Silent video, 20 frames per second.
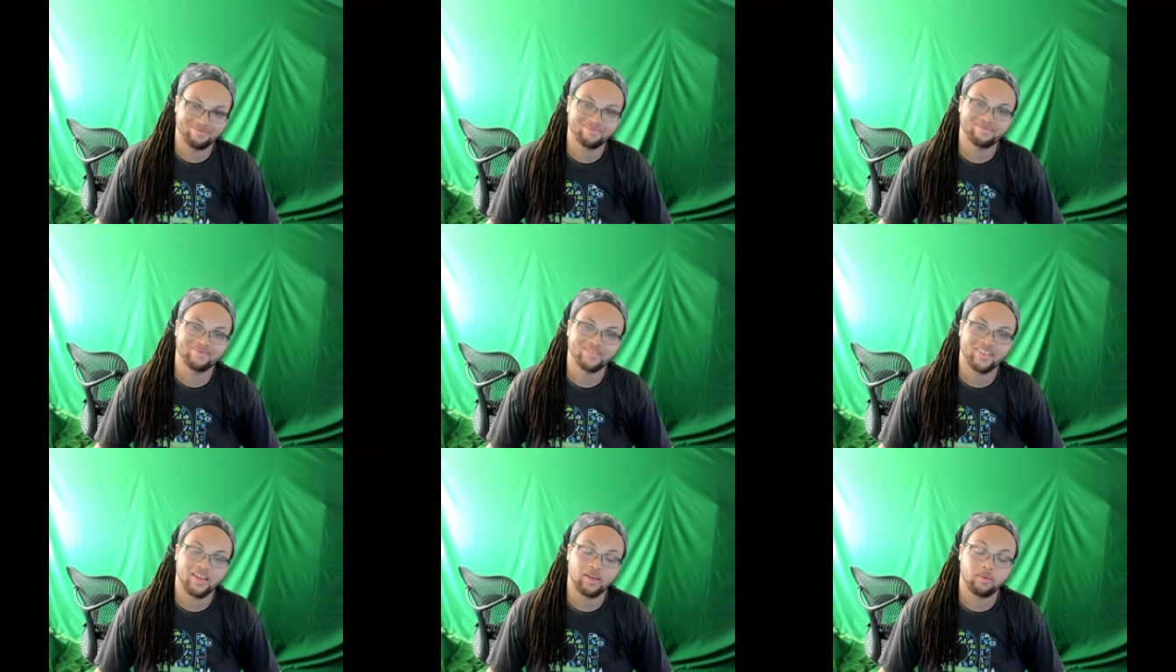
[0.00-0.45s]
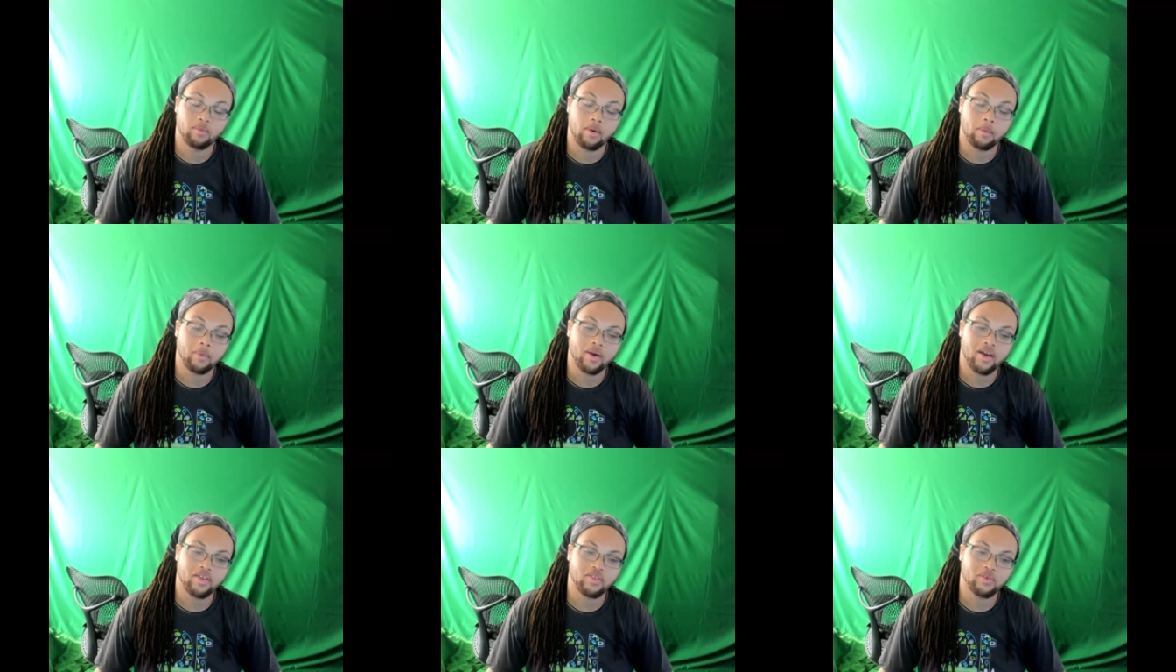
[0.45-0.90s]
And
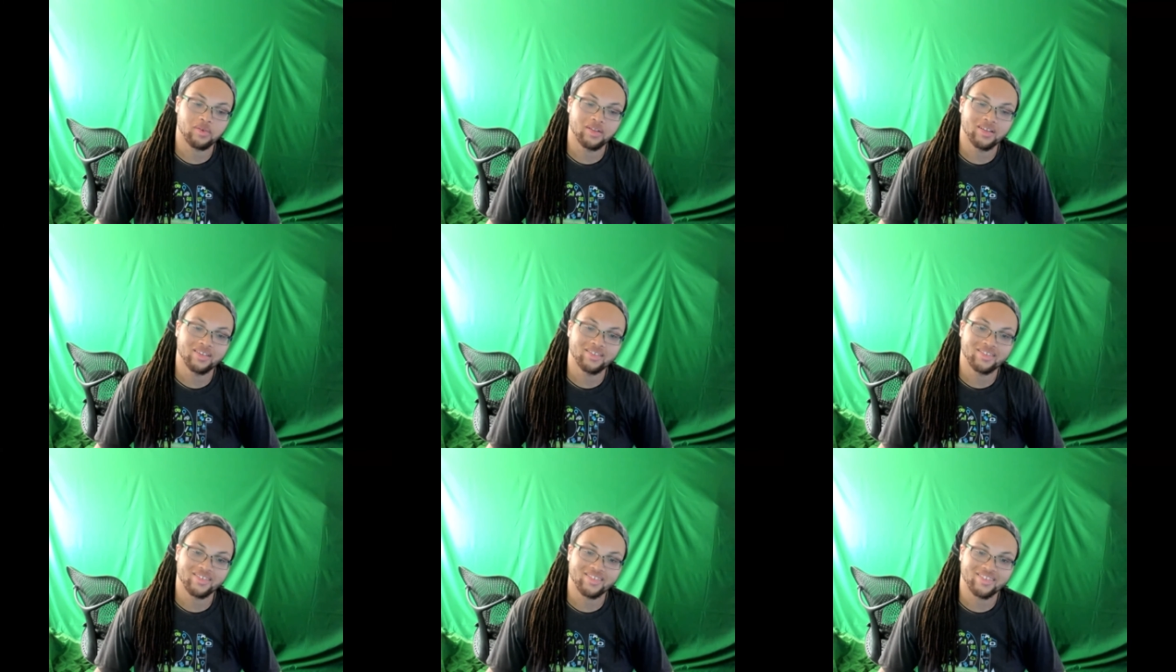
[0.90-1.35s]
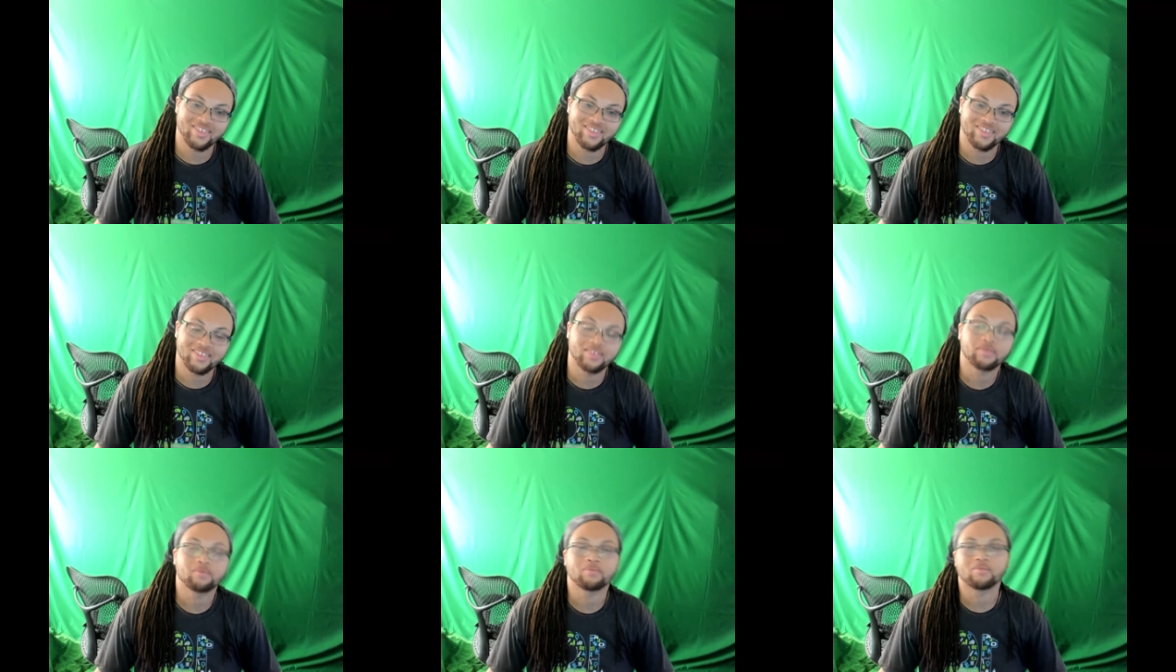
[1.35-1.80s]
remember, Etherealians,
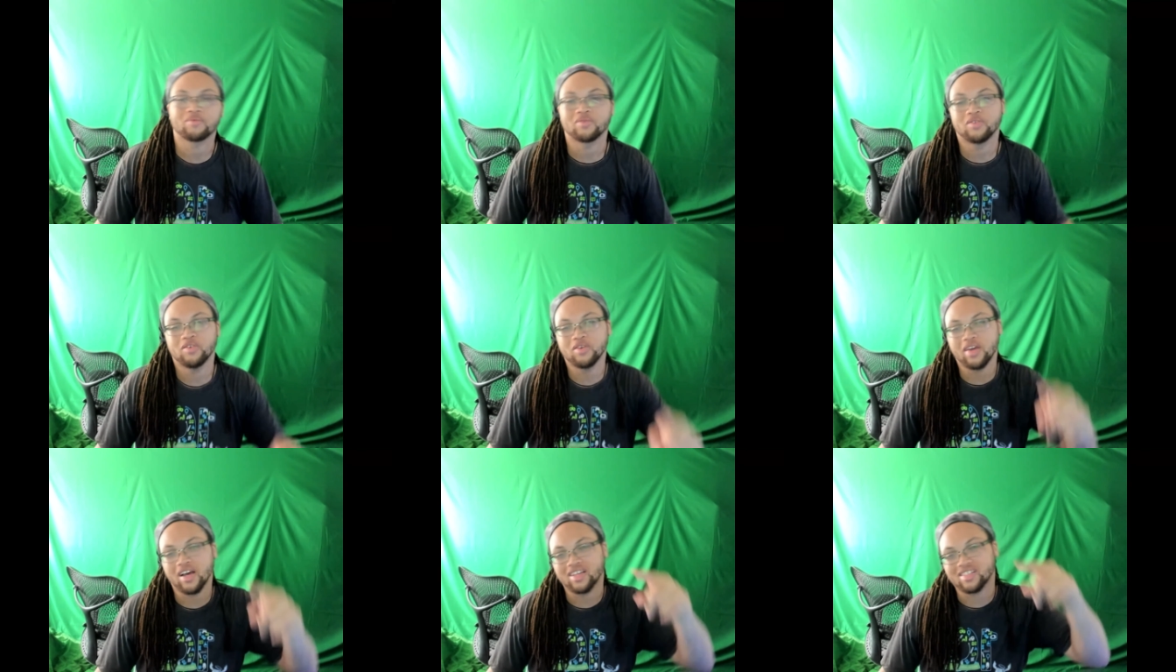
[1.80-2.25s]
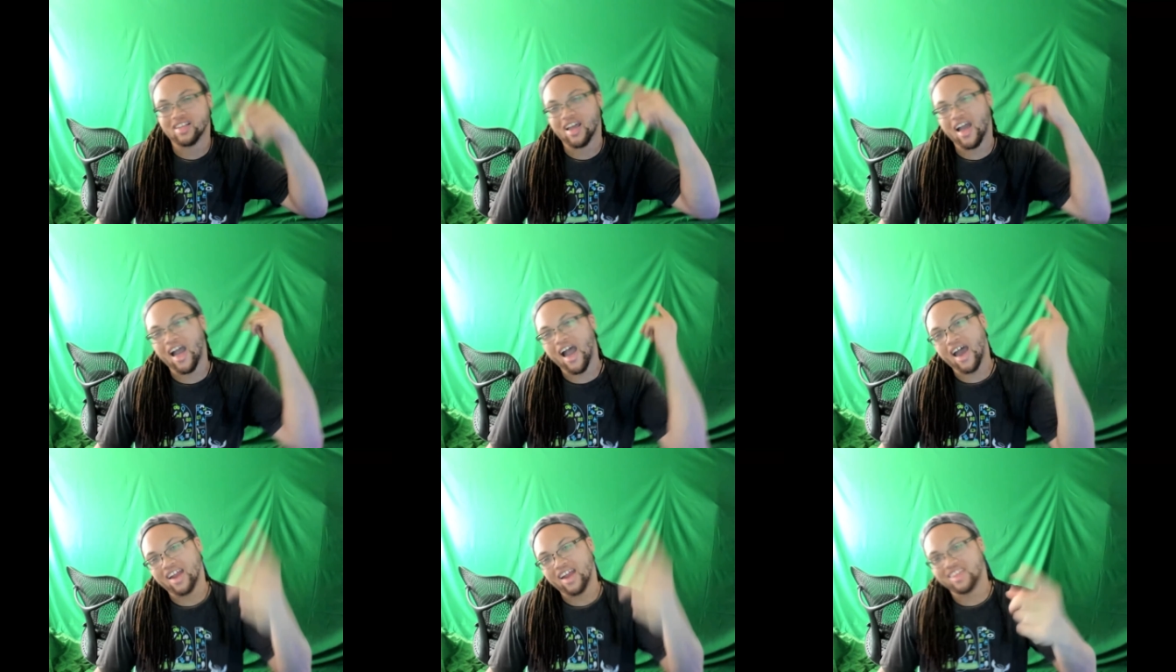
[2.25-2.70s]
you guys are
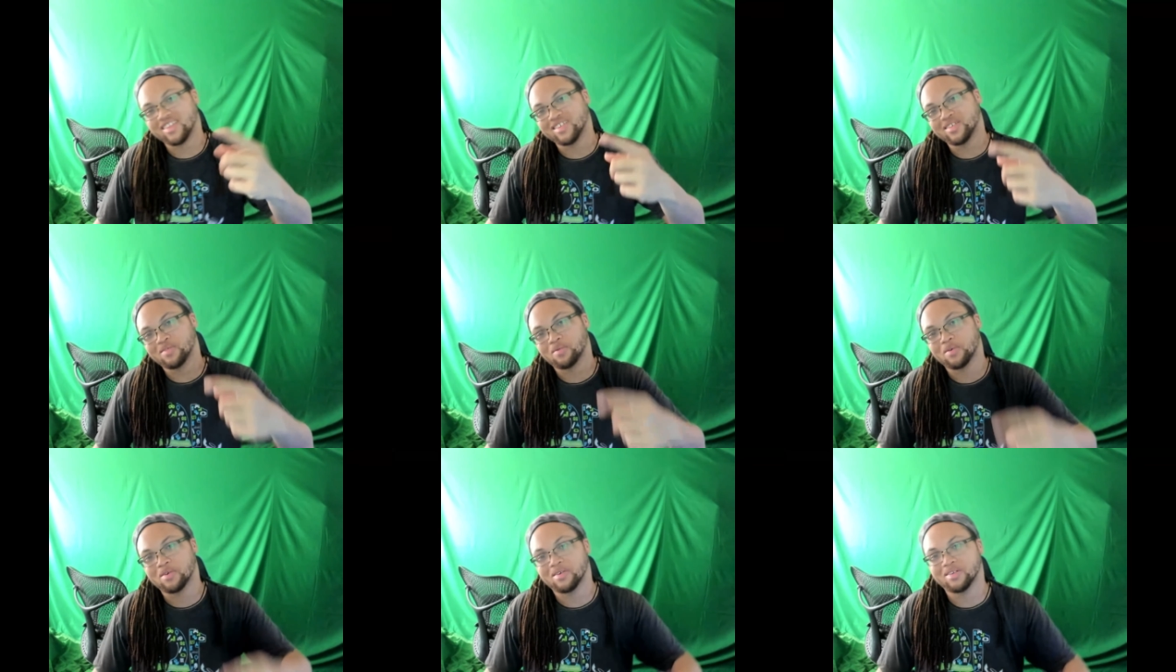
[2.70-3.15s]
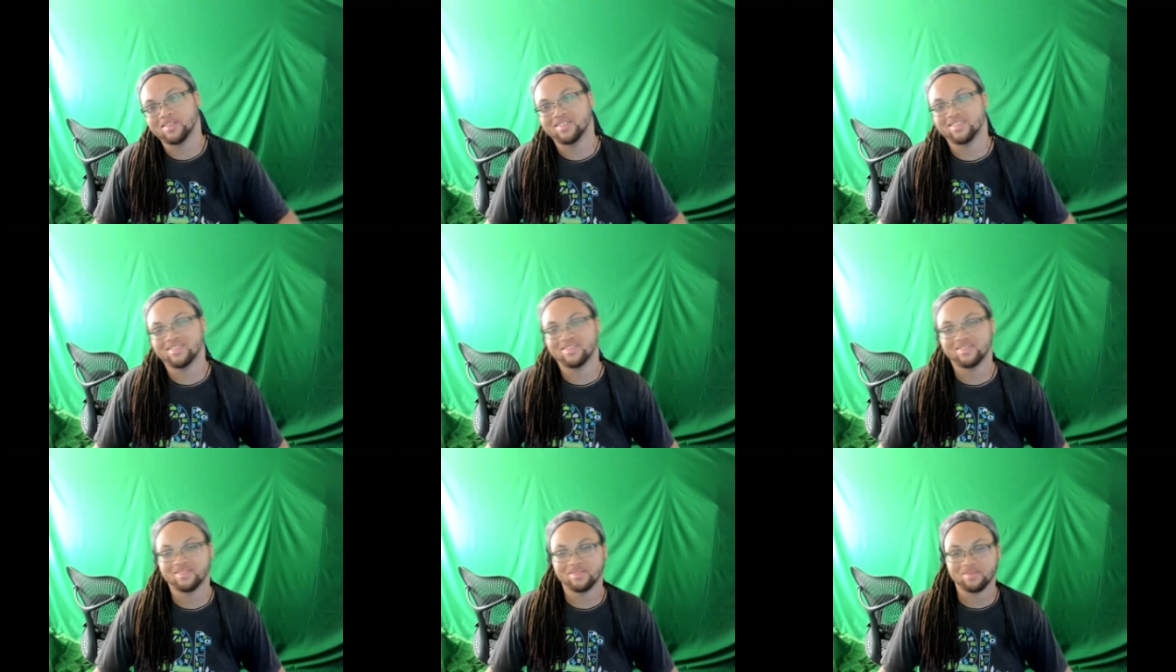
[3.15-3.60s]
out of this world.
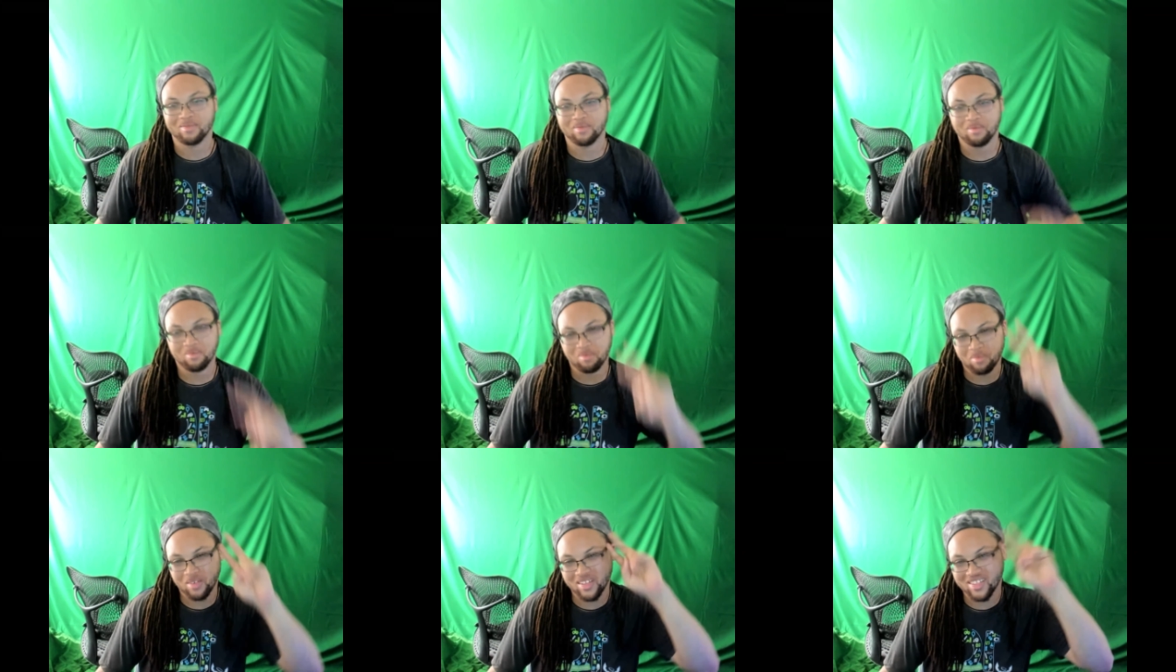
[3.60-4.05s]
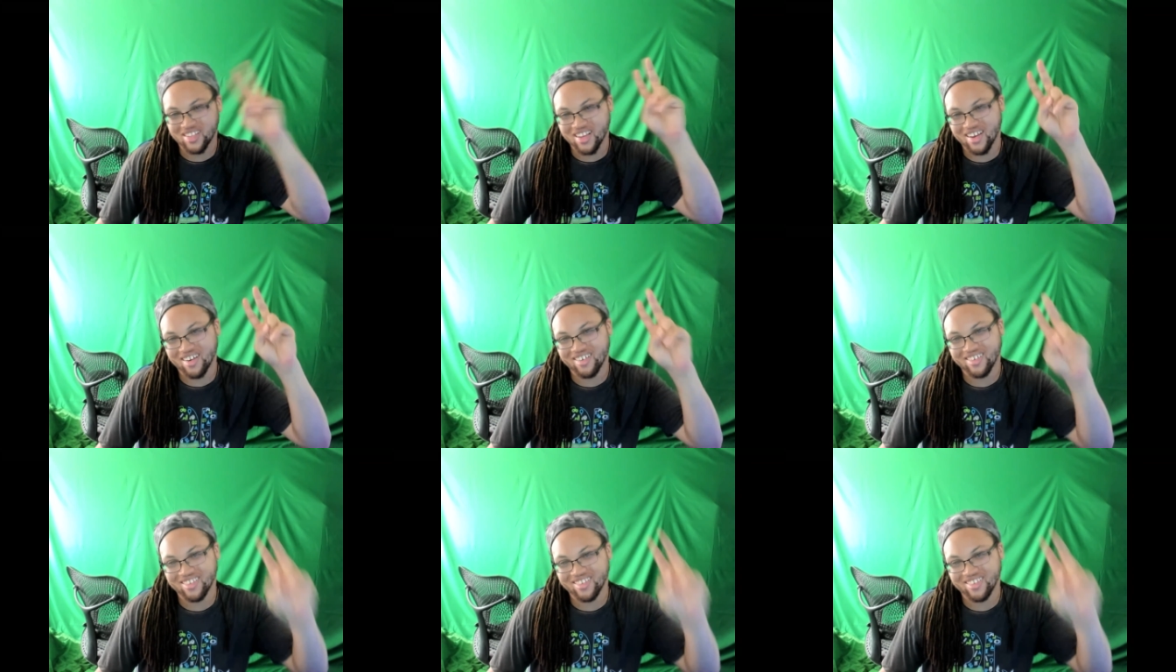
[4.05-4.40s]
Peace out.